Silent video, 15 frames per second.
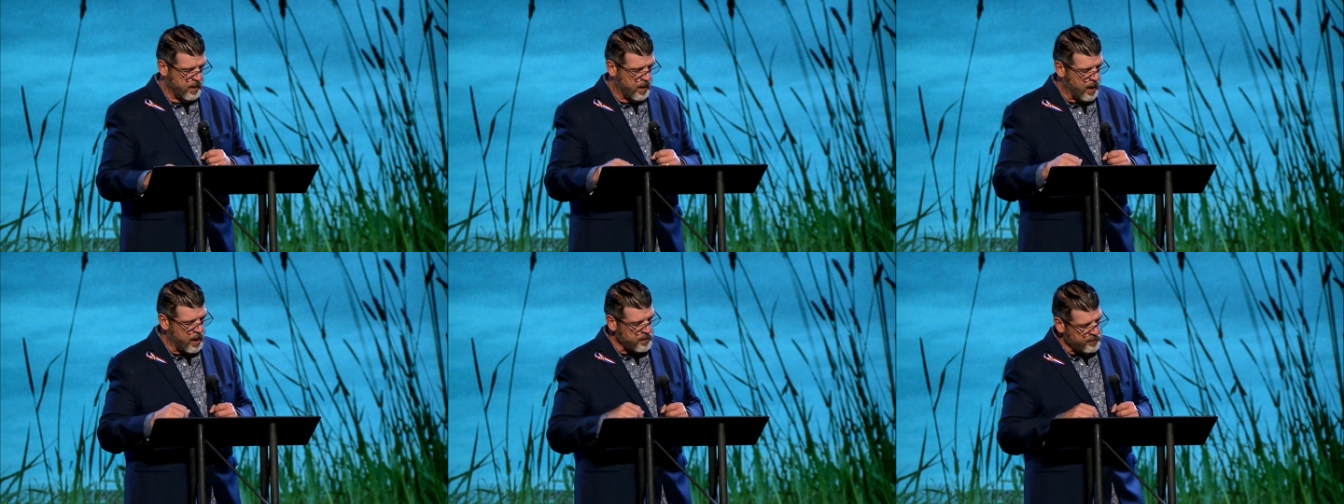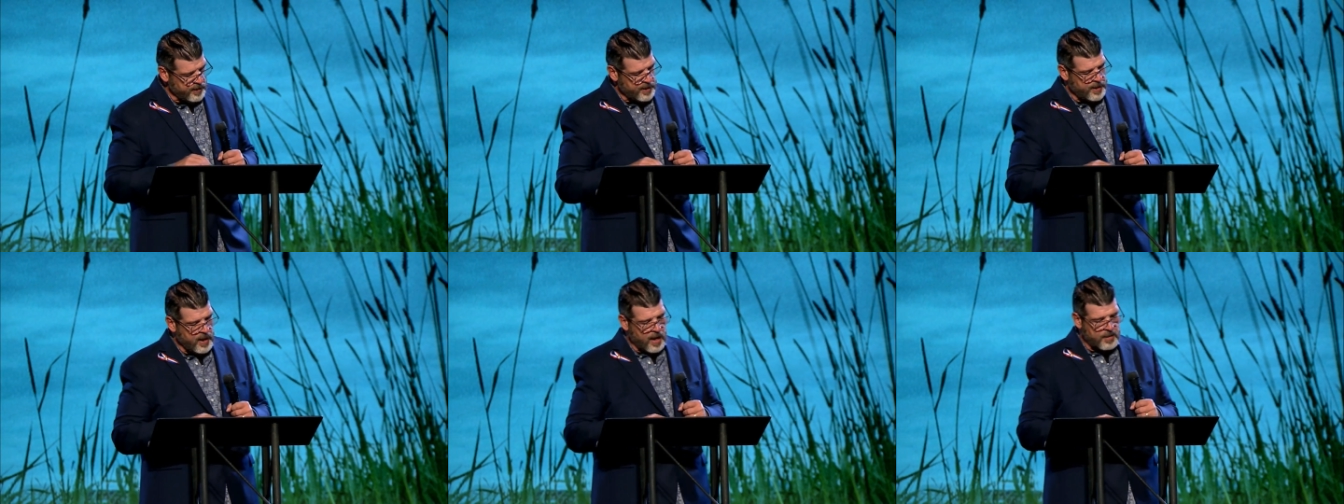
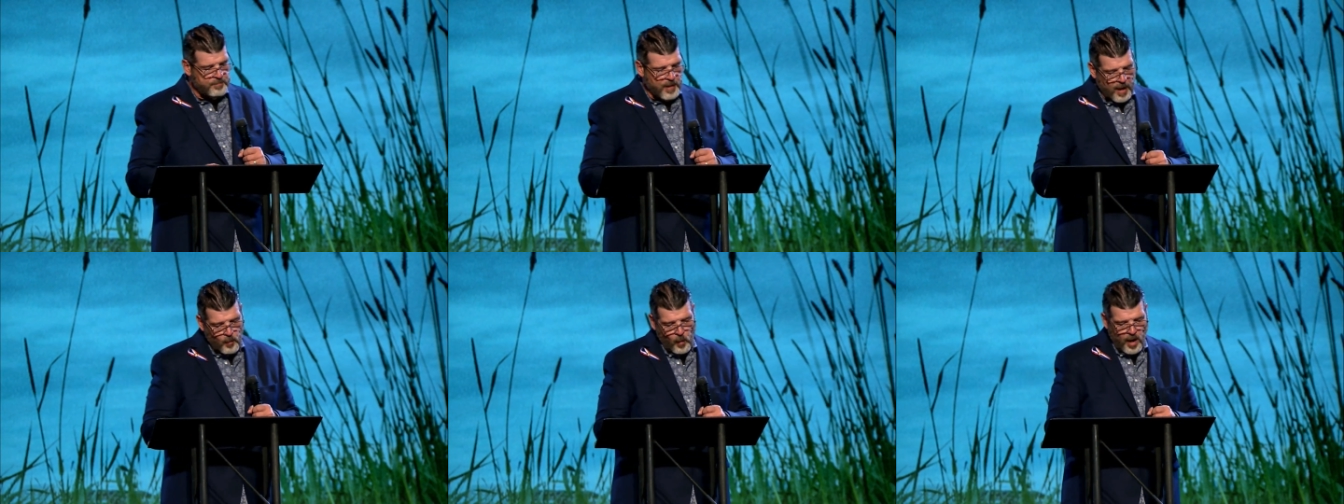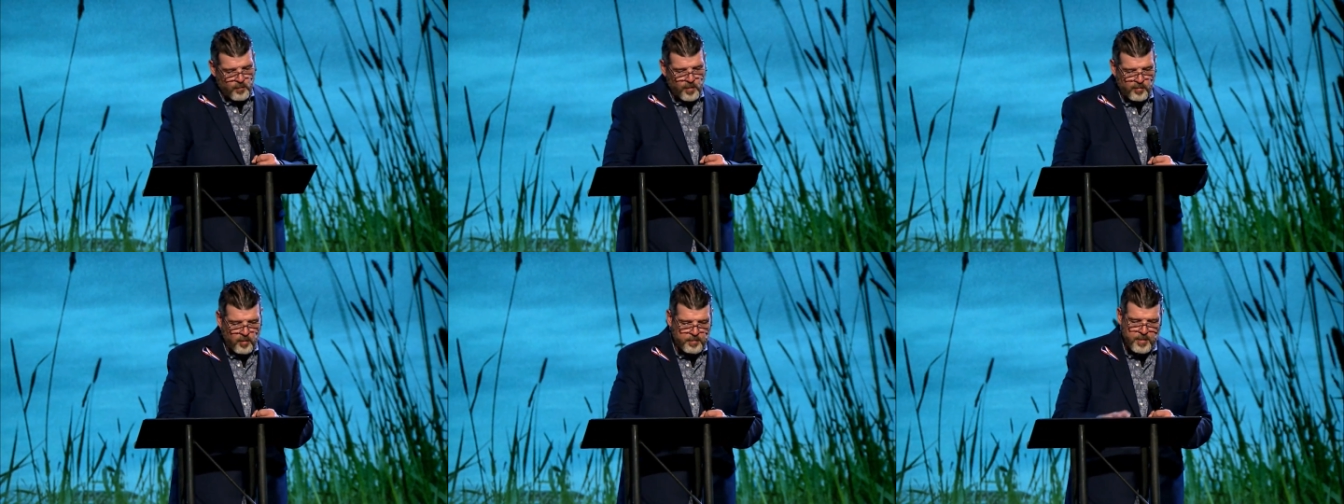Honoring God by what
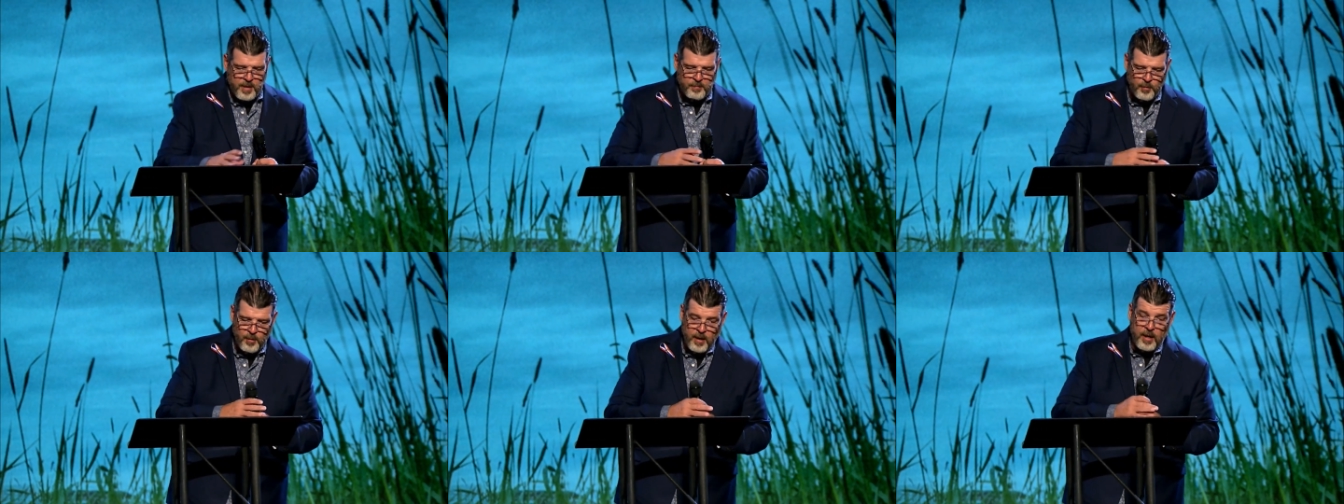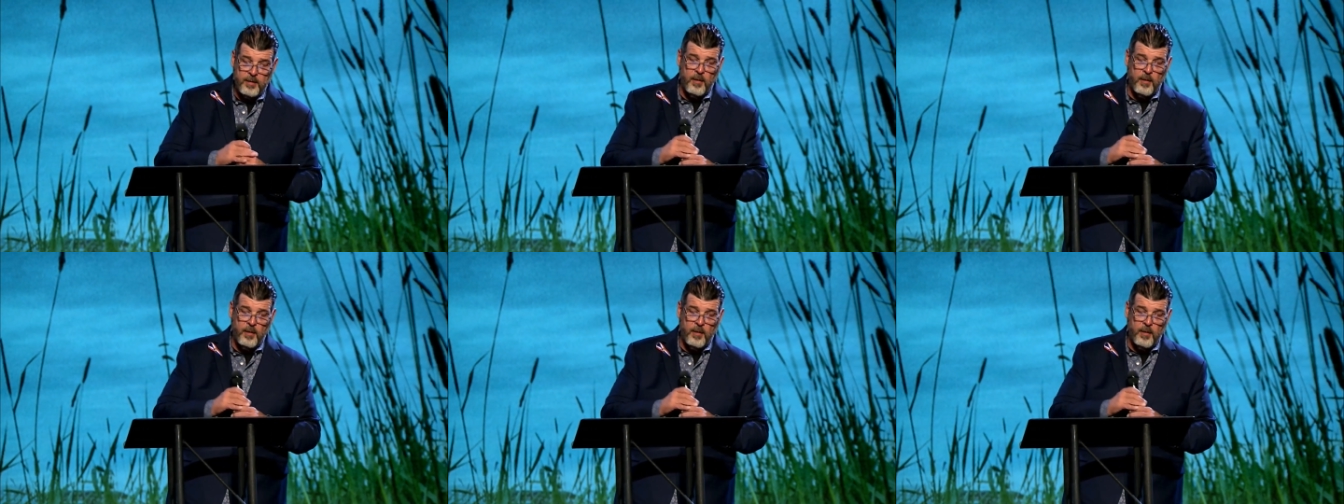we remember and